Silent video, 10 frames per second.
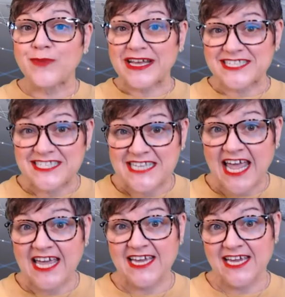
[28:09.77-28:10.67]
by
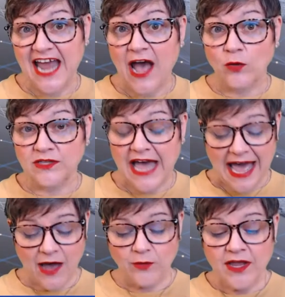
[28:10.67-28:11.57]
saying it out
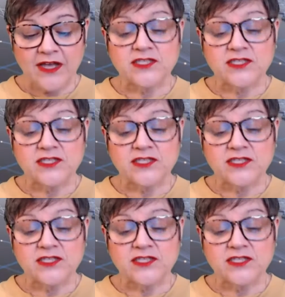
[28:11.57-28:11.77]
loud.